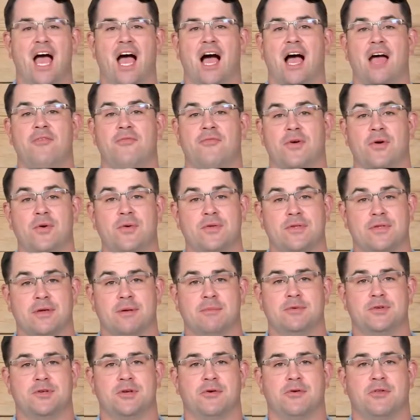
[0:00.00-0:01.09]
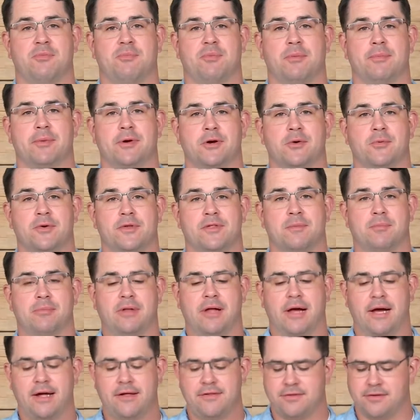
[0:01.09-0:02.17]
Hi folks, I'm Joe with Premier One
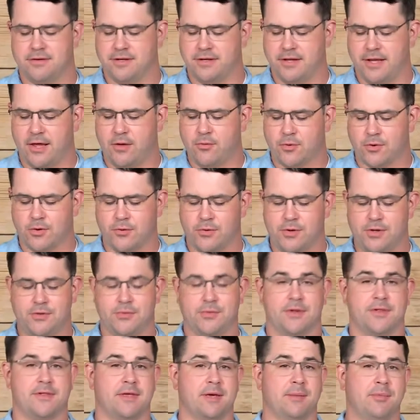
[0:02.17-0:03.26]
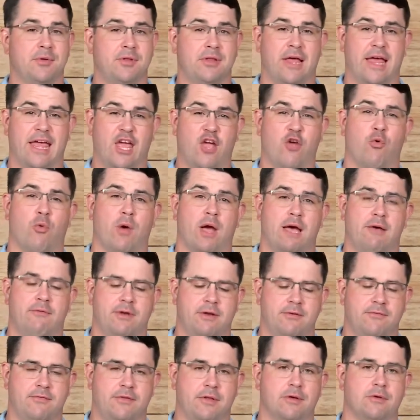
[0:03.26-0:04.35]
Supplies, and today we're going to assemble a
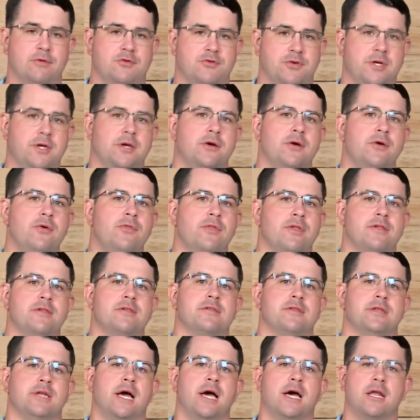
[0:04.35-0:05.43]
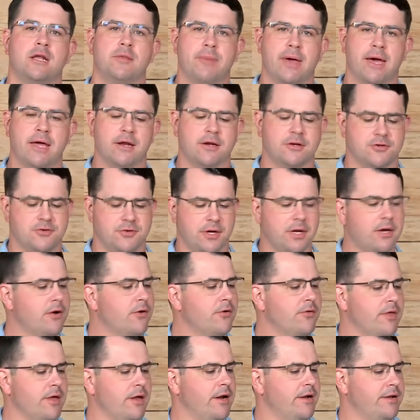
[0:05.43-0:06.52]
Gravity Flow Drinker. This is an automatic drinker
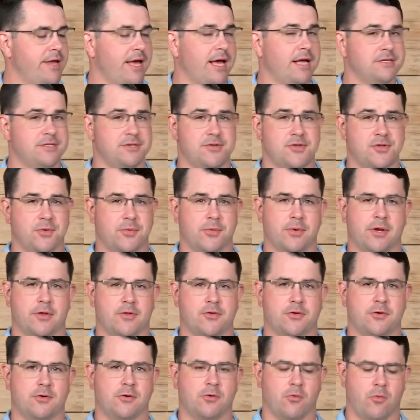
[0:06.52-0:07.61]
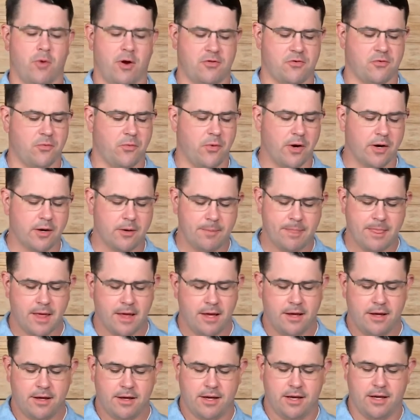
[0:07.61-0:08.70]
that attaches to an external reservoir.
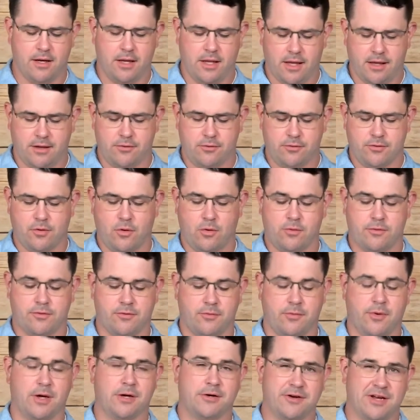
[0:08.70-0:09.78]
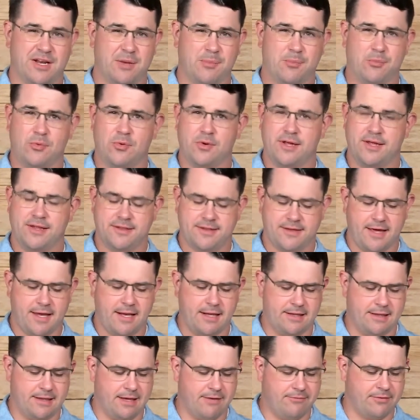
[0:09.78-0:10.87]
It holds the water at a
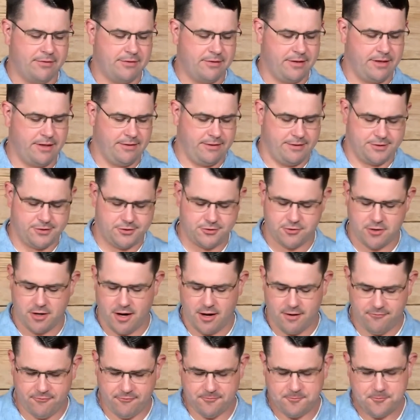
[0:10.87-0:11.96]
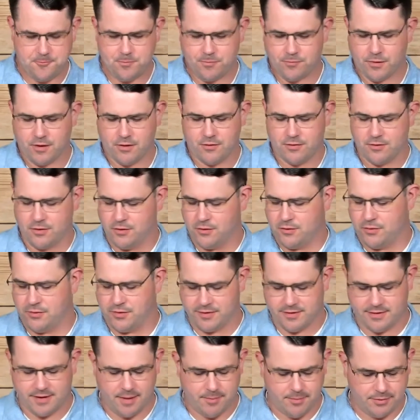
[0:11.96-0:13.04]
preset level in this trough. So to
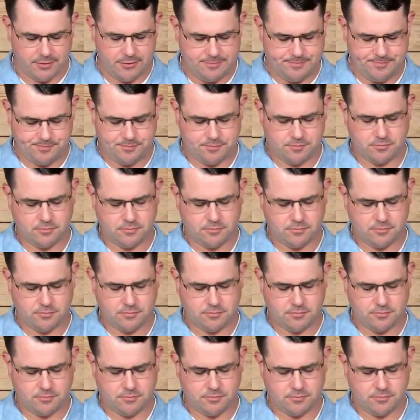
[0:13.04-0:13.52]
assemble,